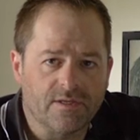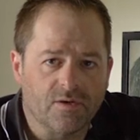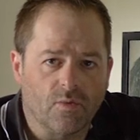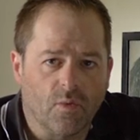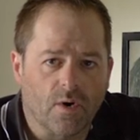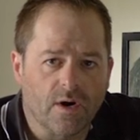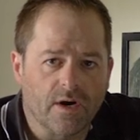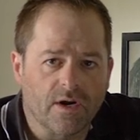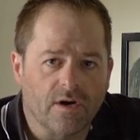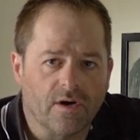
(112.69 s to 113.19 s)
to
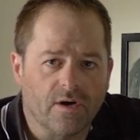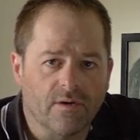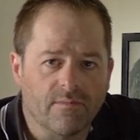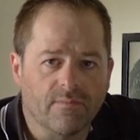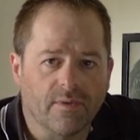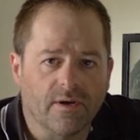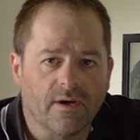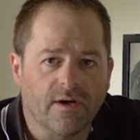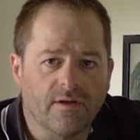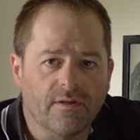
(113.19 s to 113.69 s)
work
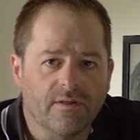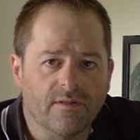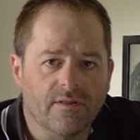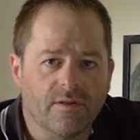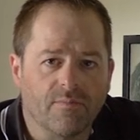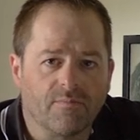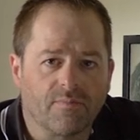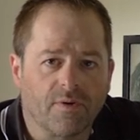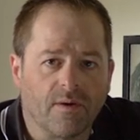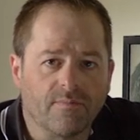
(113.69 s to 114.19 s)
on, but
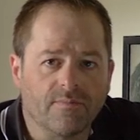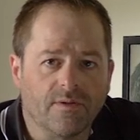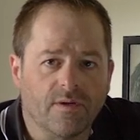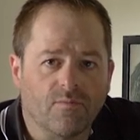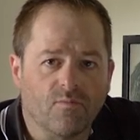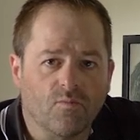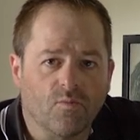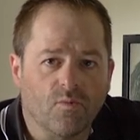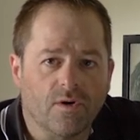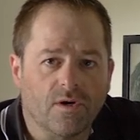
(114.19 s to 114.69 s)
the
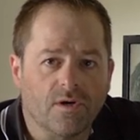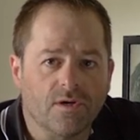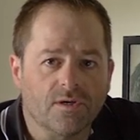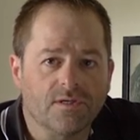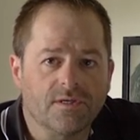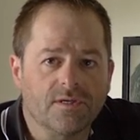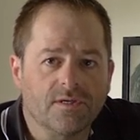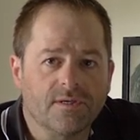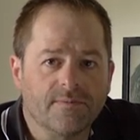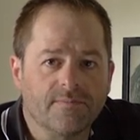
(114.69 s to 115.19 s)
problem
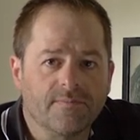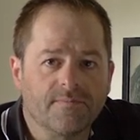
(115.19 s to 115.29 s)
was